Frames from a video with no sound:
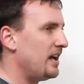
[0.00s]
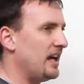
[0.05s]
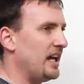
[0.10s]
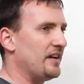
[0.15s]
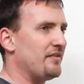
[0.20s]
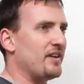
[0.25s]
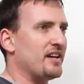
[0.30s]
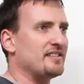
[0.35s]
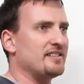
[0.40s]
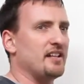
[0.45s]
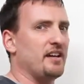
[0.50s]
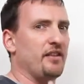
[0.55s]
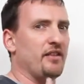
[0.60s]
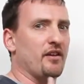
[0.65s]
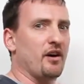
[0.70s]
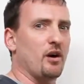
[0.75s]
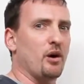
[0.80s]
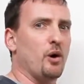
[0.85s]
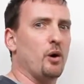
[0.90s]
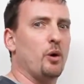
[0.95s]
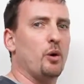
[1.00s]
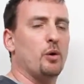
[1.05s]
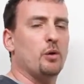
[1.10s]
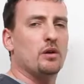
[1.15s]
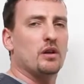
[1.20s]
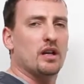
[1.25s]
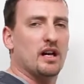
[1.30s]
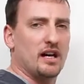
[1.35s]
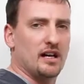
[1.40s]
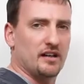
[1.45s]
If I say the
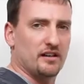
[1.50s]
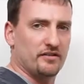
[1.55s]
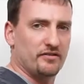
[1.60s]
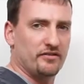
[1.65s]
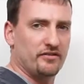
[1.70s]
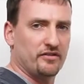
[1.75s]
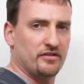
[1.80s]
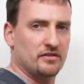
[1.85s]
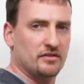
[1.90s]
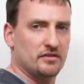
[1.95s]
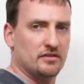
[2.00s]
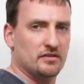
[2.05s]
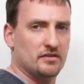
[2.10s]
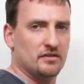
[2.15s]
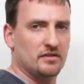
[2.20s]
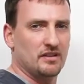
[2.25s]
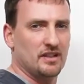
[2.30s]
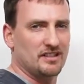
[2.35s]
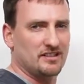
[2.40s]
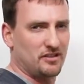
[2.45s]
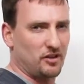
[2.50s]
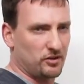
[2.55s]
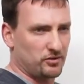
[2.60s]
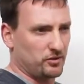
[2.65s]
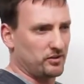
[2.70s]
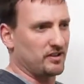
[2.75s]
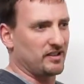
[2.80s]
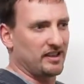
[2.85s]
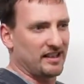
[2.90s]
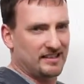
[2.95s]
whole of, it's also
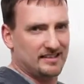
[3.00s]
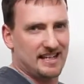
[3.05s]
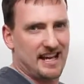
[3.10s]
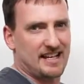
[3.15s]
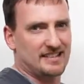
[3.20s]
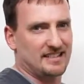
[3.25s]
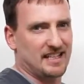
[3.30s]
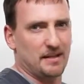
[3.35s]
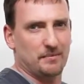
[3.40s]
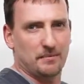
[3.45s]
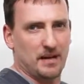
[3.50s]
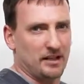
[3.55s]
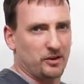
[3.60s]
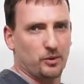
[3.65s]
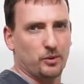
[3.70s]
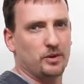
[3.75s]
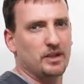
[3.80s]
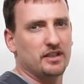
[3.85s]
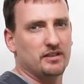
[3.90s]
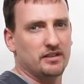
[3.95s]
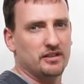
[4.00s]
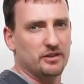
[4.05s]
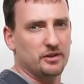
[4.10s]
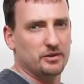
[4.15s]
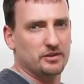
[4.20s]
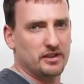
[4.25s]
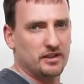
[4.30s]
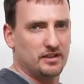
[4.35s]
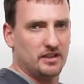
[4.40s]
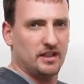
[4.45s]
the exact same. I don't need to
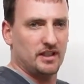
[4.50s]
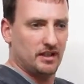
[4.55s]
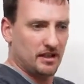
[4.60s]
use it.